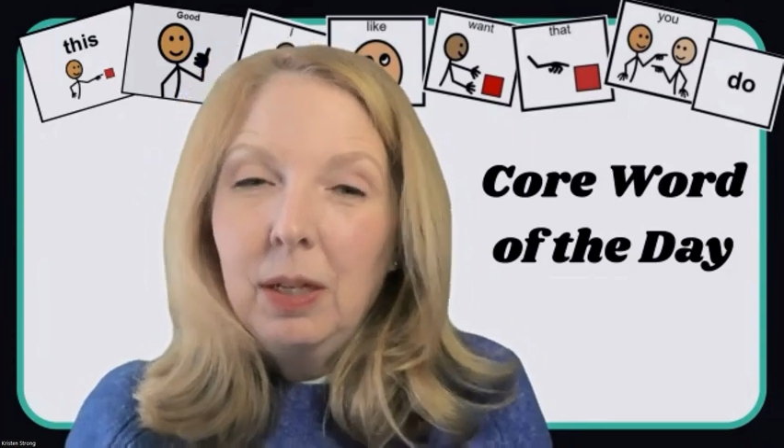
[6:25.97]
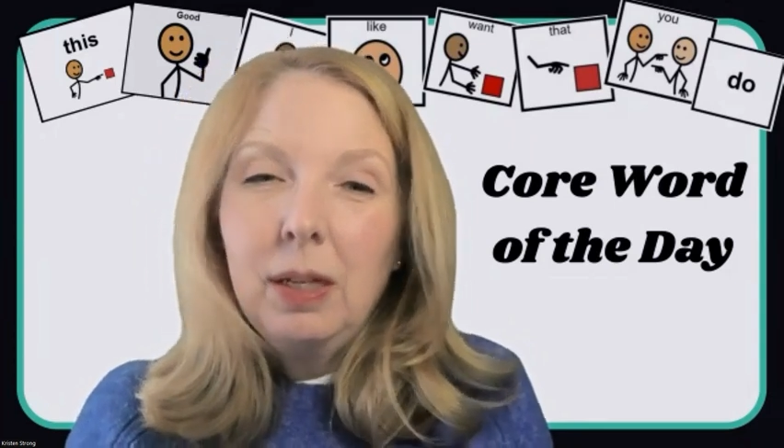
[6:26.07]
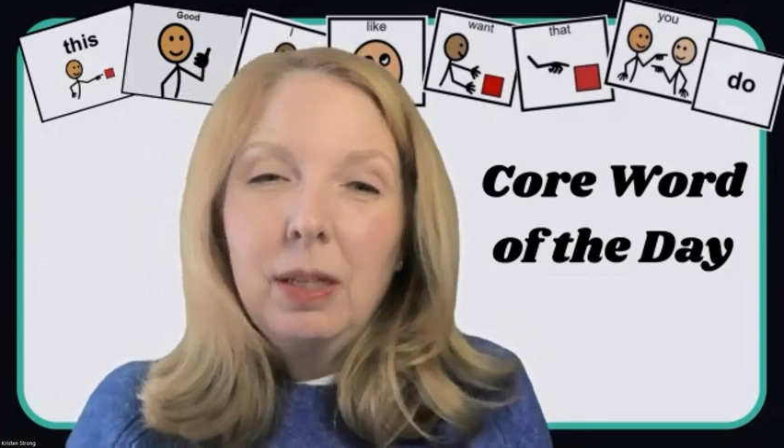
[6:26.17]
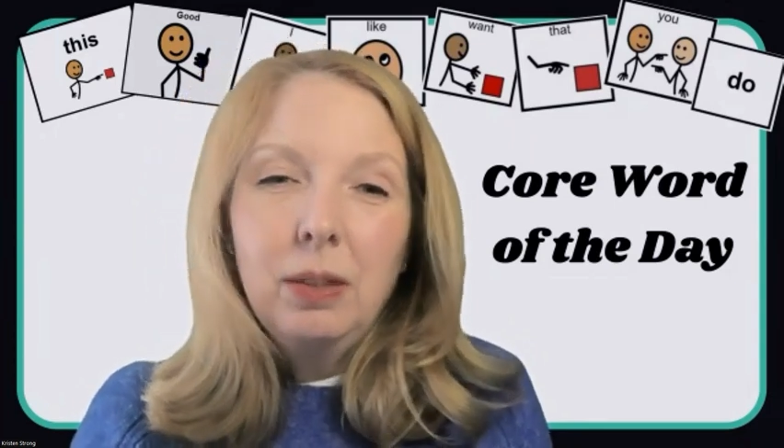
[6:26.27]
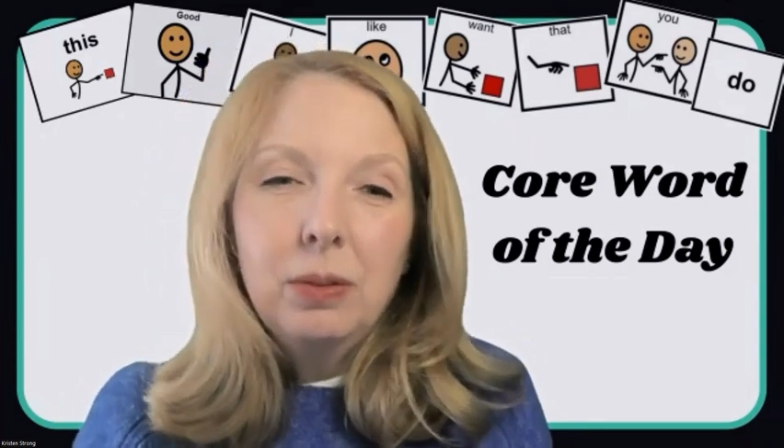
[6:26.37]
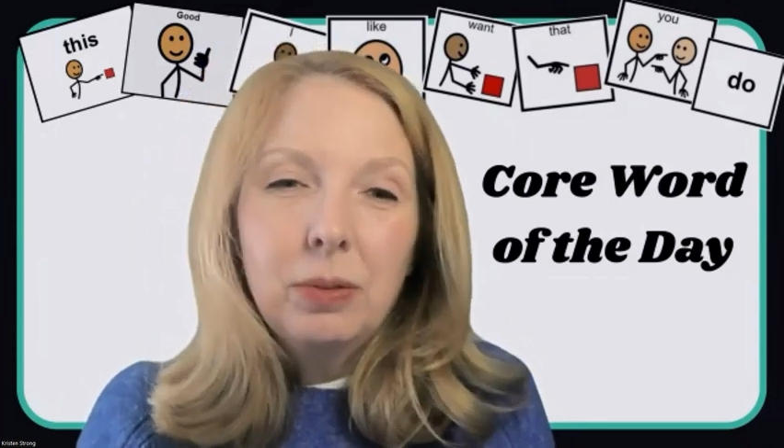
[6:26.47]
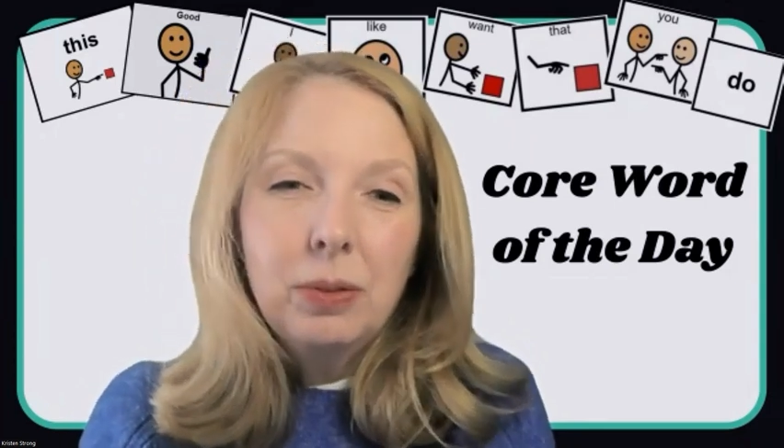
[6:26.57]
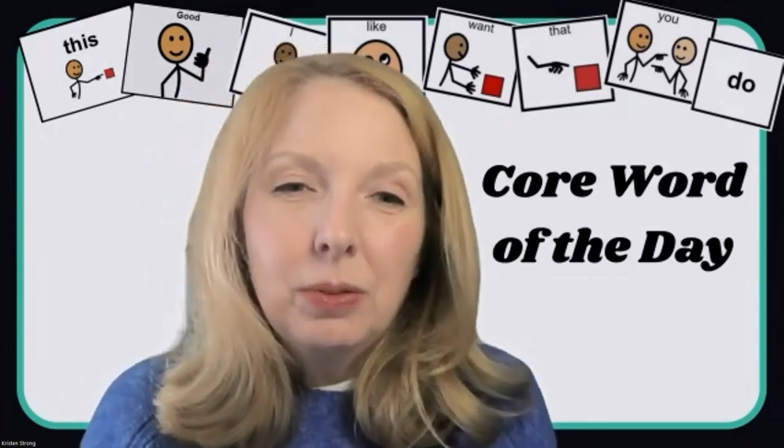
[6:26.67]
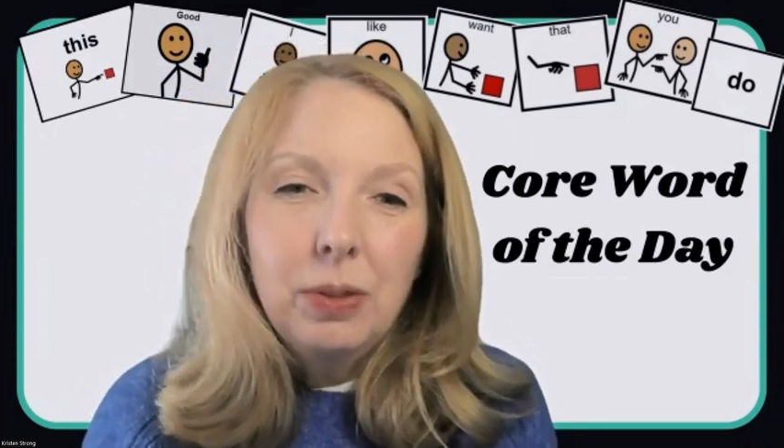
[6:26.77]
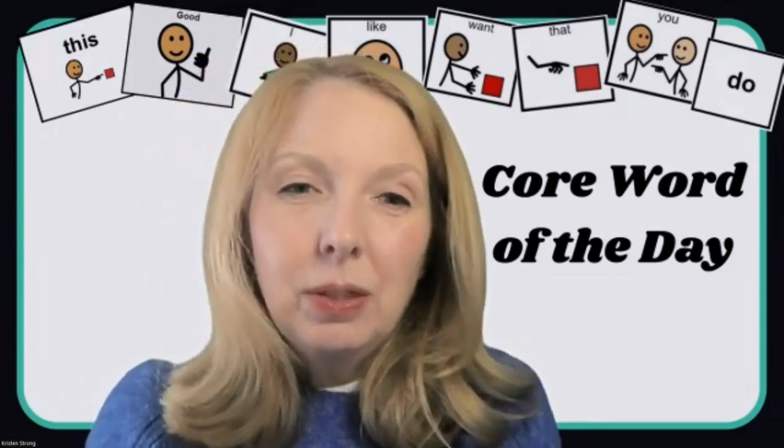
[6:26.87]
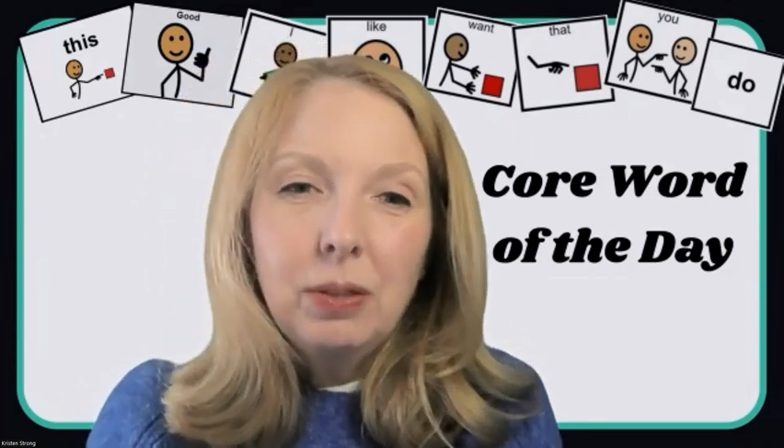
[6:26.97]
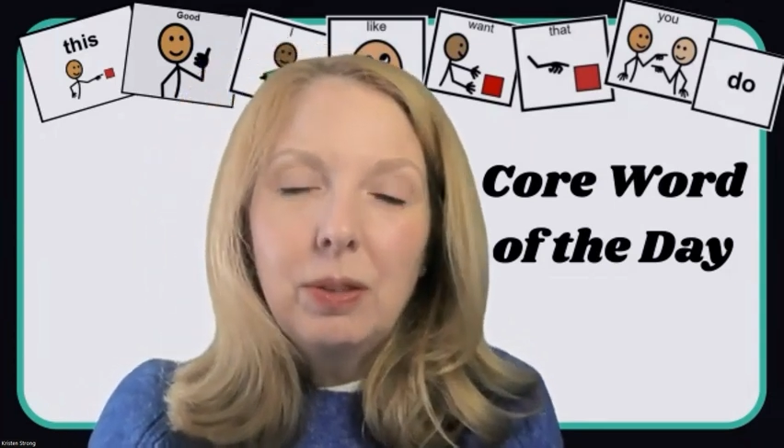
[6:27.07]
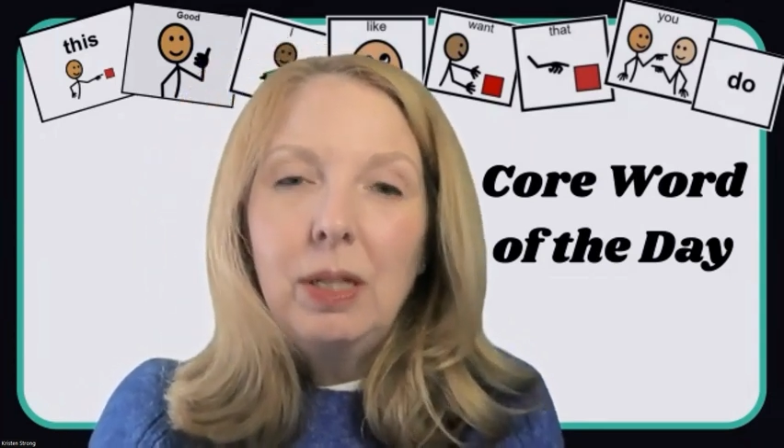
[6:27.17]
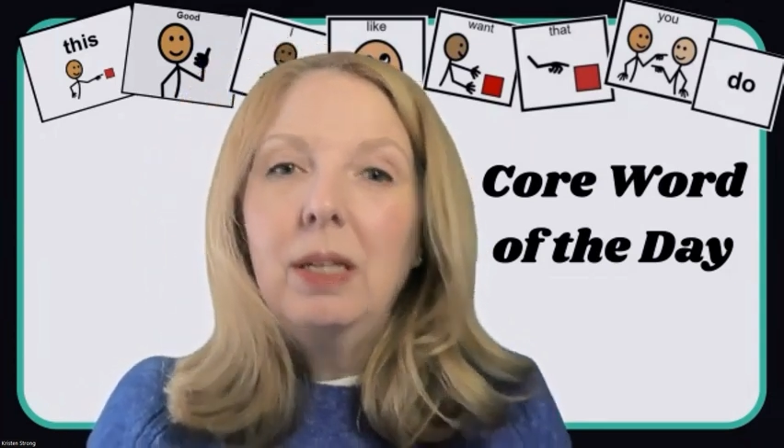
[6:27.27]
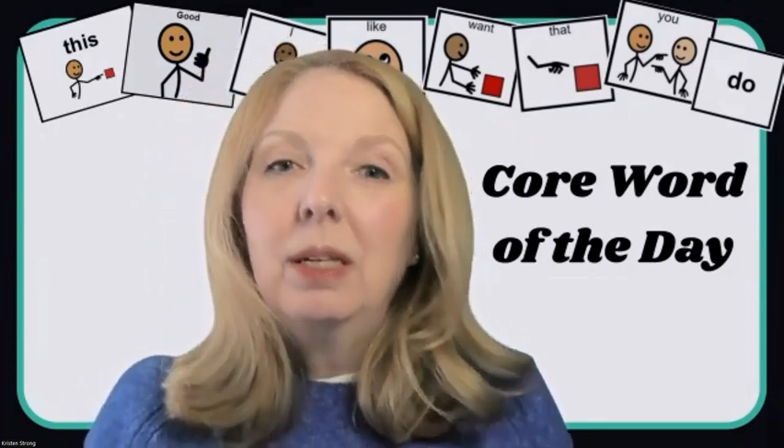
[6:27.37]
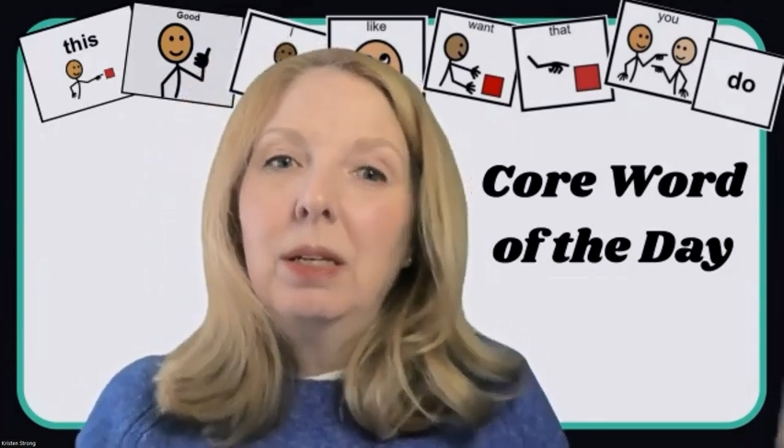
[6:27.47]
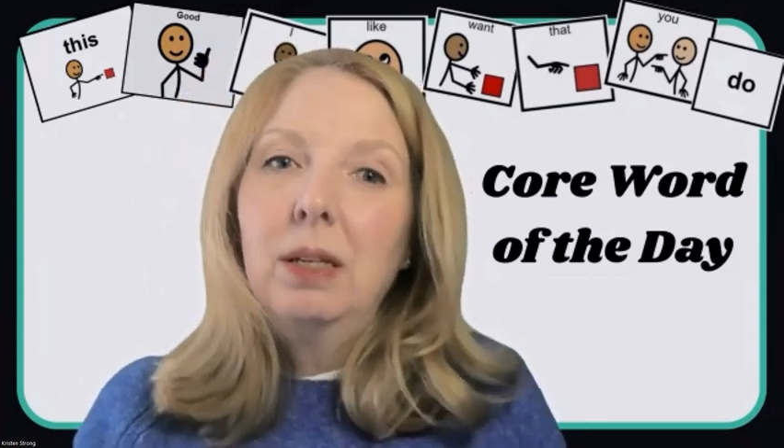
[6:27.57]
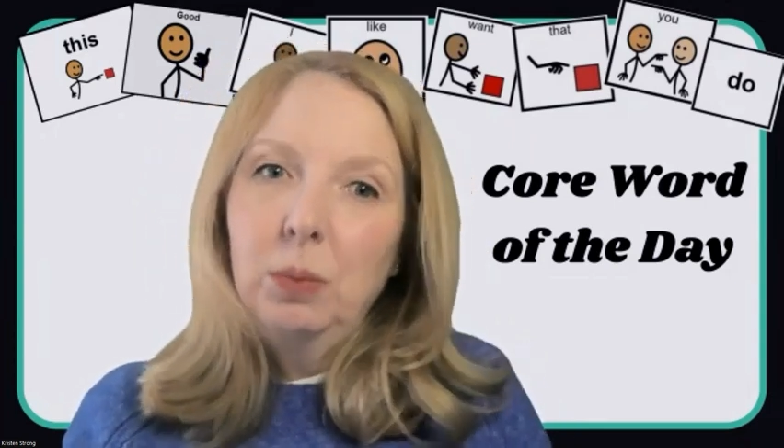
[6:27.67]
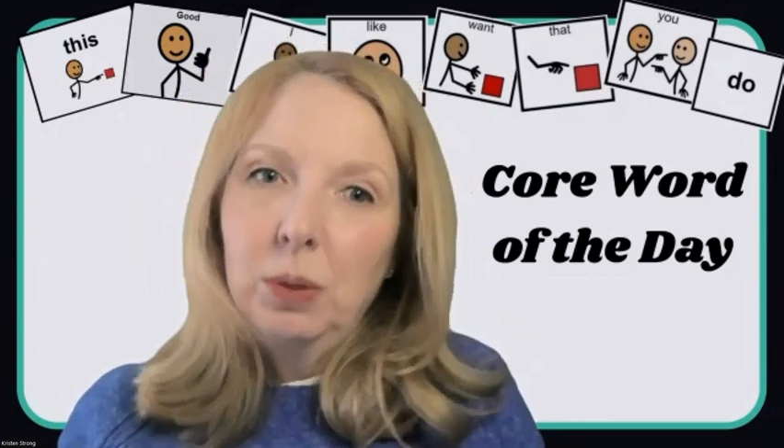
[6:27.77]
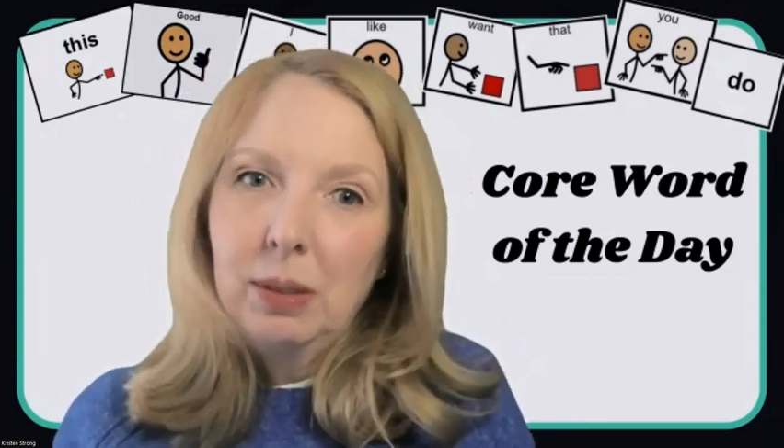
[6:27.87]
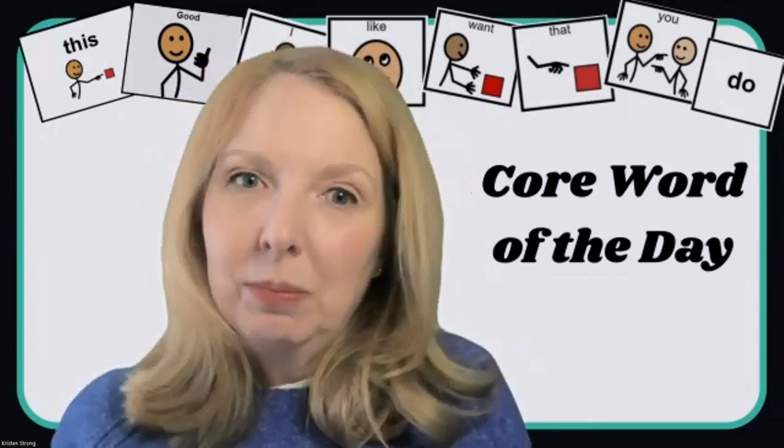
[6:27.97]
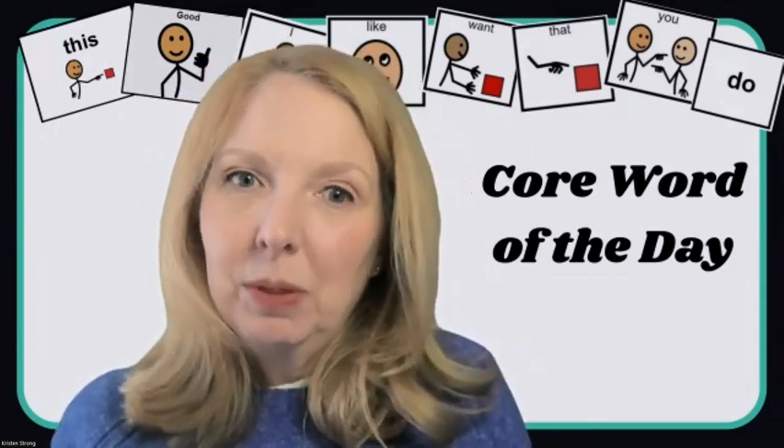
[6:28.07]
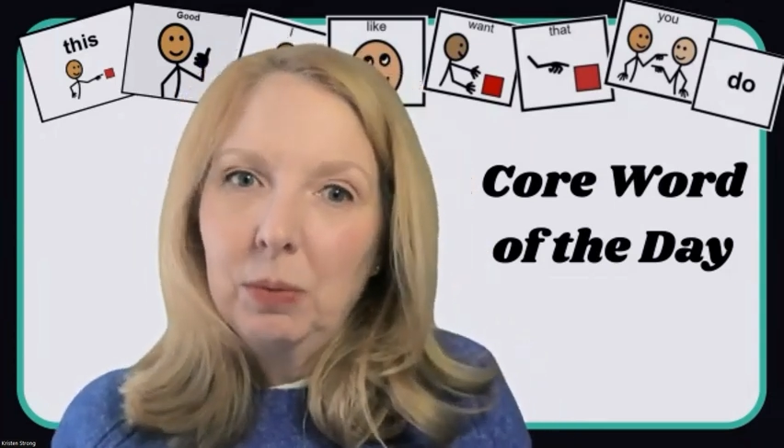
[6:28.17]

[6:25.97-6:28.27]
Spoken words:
and learners that already know some of